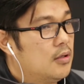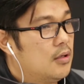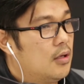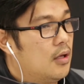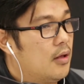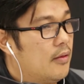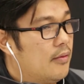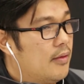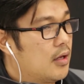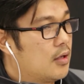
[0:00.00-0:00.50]

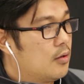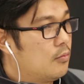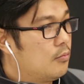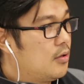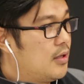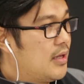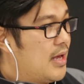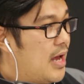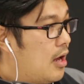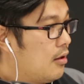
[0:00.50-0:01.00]
that can
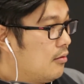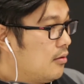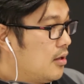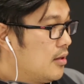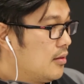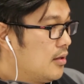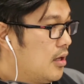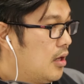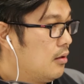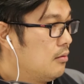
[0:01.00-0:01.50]
really
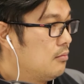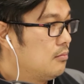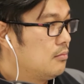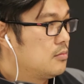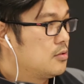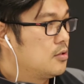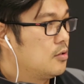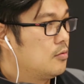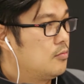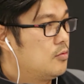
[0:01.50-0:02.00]
outline that.
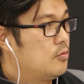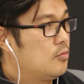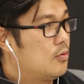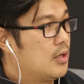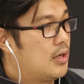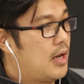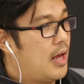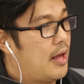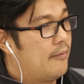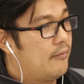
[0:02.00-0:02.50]
So you
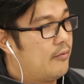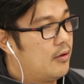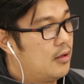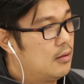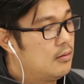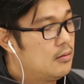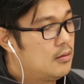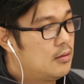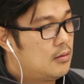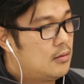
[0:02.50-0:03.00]
can have
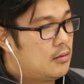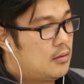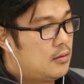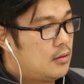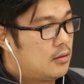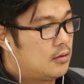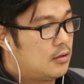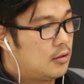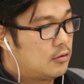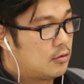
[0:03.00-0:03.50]

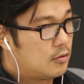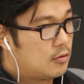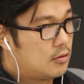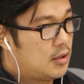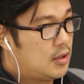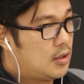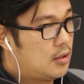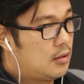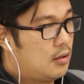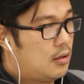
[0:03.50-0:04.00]
the
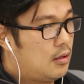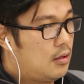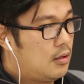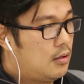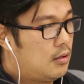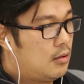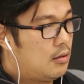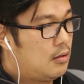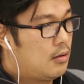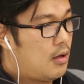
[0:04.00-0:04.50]
learning
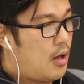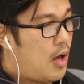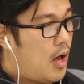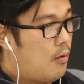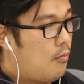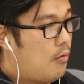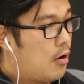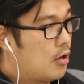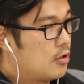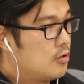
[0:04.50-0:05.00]

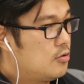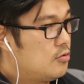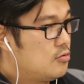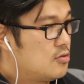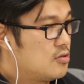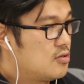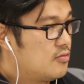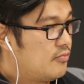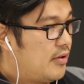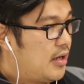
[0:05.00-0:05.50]
hot water
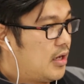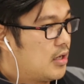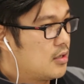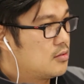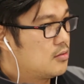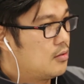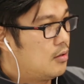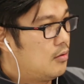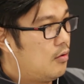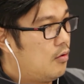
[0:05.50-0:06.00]
usage
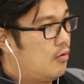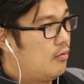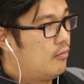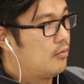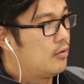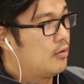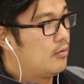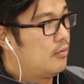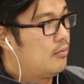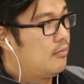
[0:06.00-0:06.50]
flags
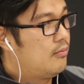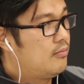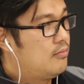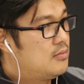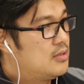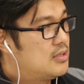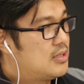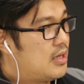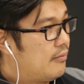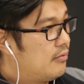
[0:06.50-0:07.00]
over
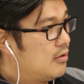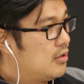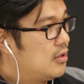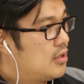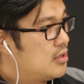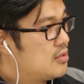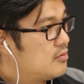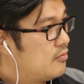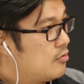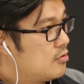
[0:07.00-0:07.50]
7
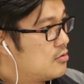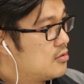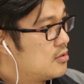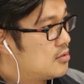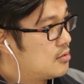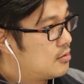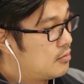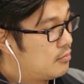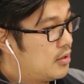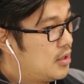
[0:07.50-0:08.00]
days
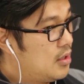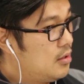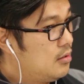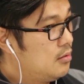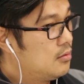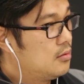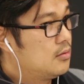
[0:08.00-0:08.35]
versus 3.